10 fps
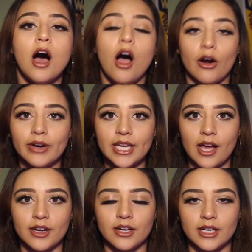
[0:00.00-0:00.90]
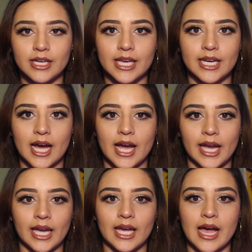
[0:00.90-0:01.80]
Ariana and
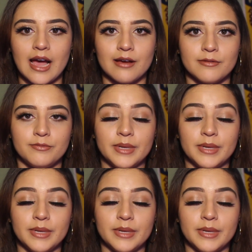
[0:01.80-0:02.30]
I have